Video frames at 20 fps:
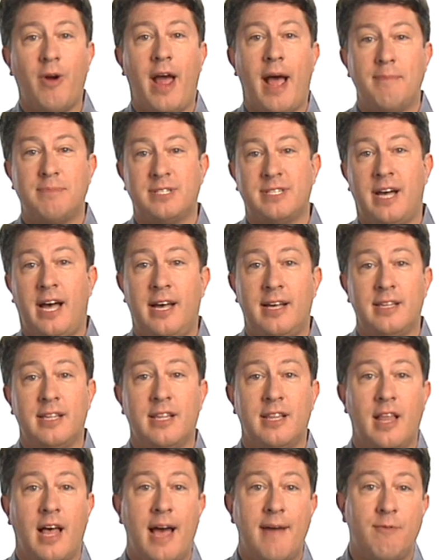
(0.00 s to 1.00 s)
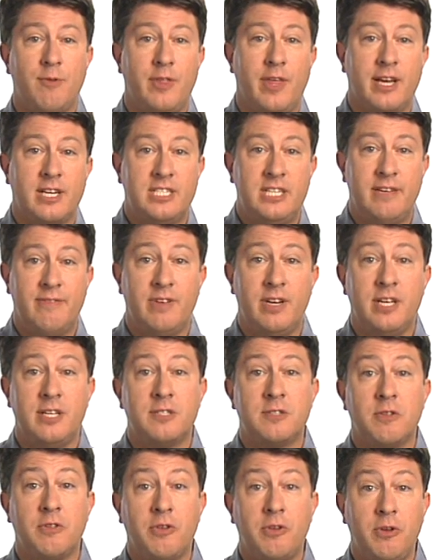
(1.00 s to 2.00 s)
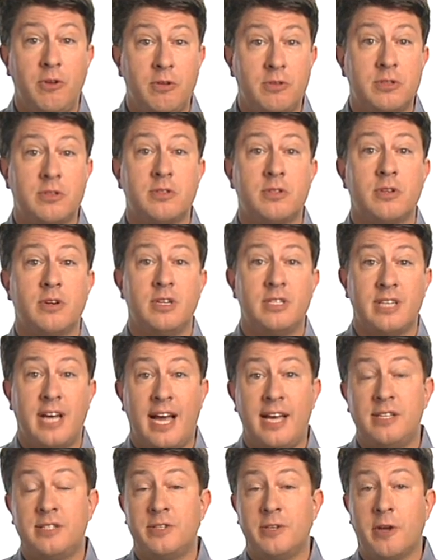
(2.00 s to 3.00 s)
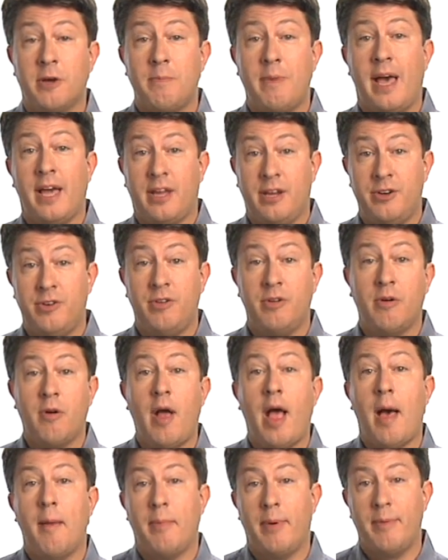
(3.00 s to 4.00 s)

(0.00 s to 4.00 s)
app's tile alive with activity so the users are enticed to go back into your app.